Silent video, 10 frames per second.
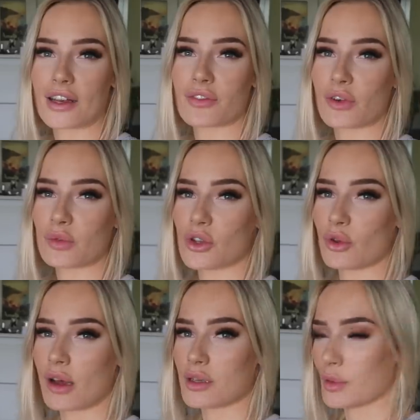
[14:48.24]
I didn't film
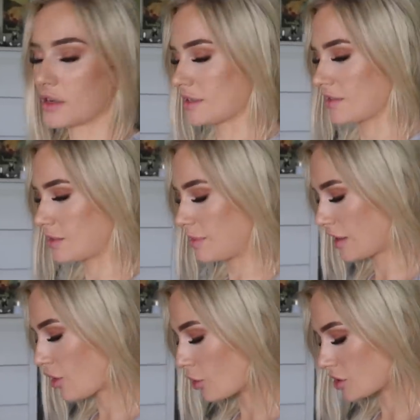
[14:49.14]
too much because I was a
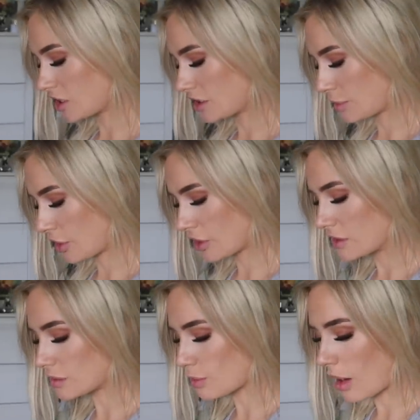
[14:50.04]
bit cautious
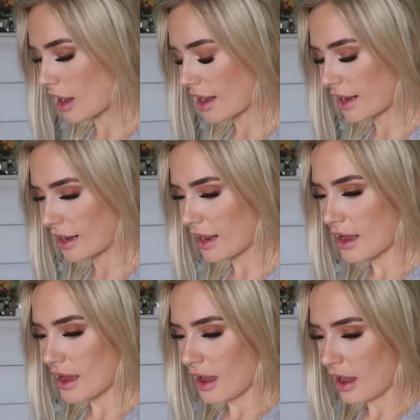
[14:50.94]
because my
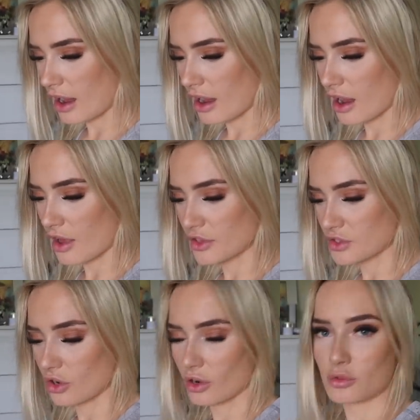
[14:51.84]
uh, other
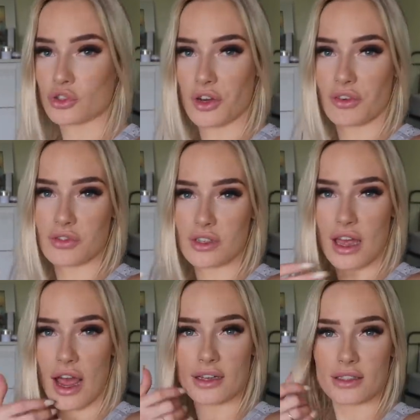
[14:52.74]
dog, Drift,
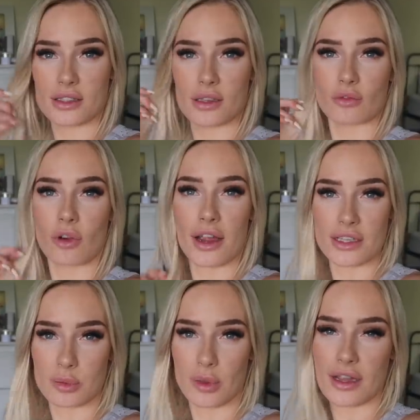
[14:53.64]
at
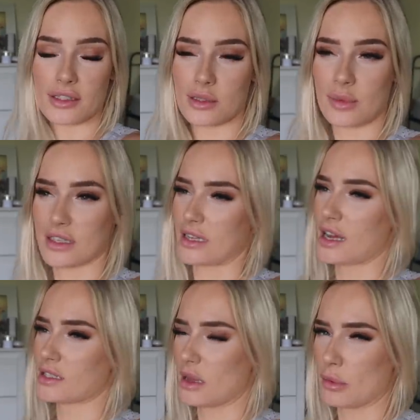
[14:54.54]
Ryan's place has been
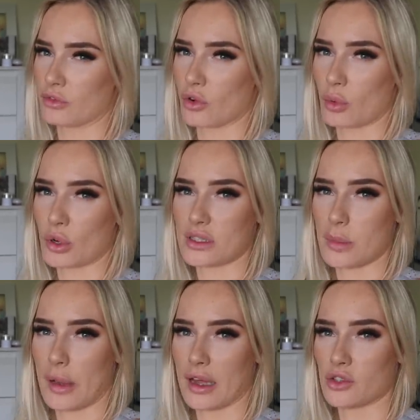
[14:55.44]
attacked there before because a
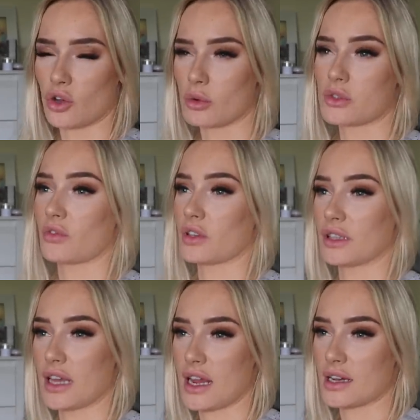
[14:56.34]
bad dog was off the
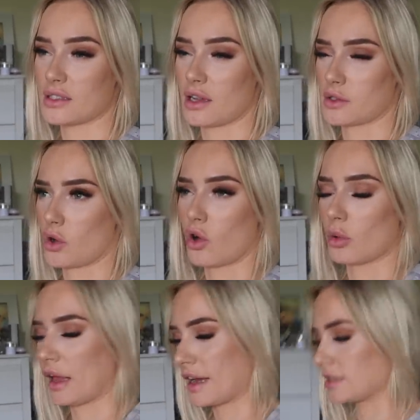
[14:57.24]
lead. So that was a
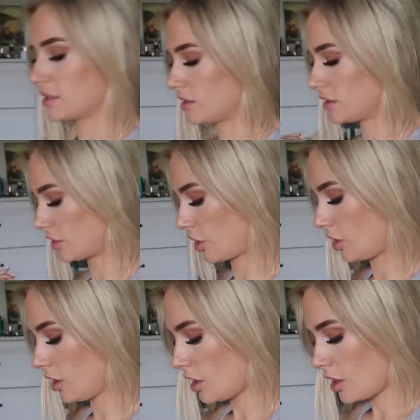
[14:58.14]
horrible accident.
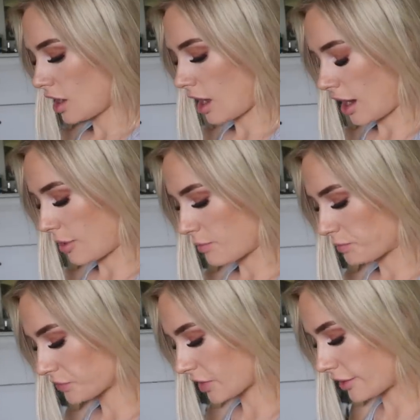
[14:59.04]
So
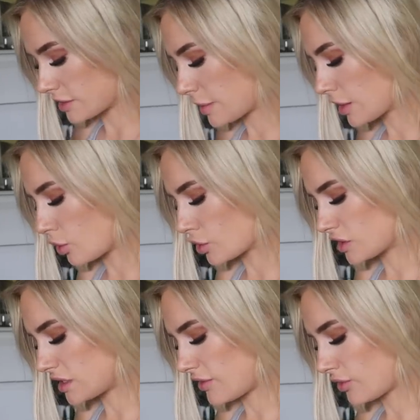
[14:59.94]
um, I was a bit
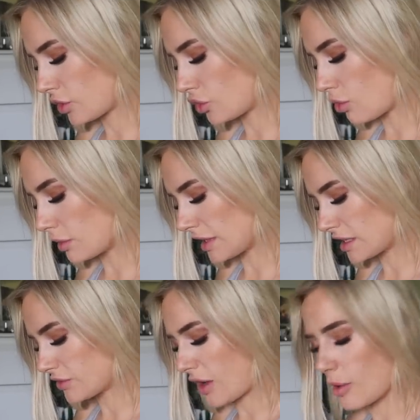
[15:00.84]
cautious even though normally
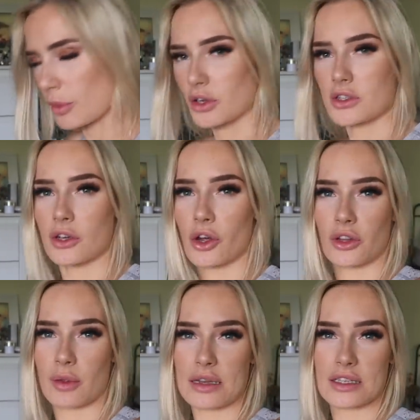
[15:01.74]
it's fine because you're
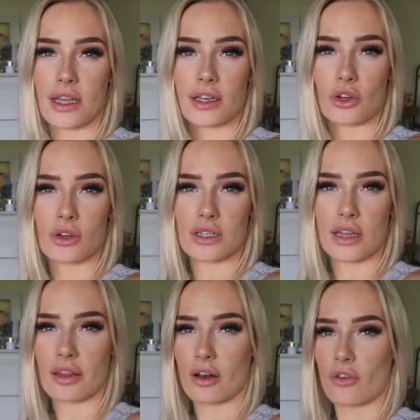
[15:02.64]
only meant to take dogs
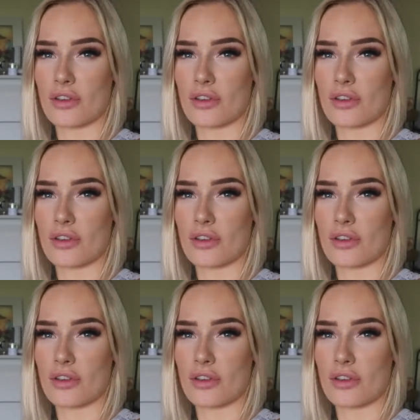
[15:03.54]
there that are